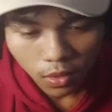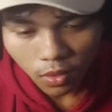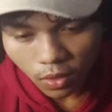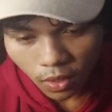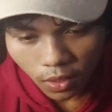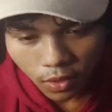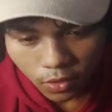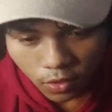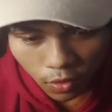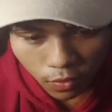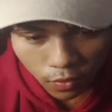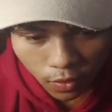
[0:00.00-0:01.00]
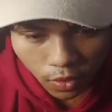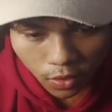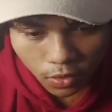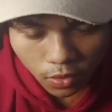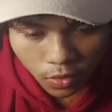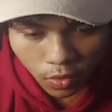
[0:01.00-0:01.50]
Okay, so
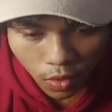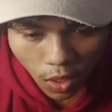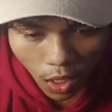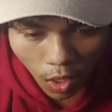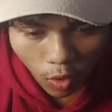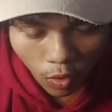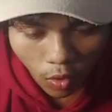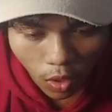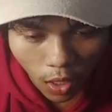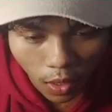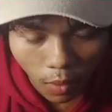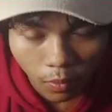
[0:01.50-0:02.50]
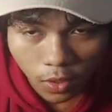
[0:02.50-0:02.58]
first I'm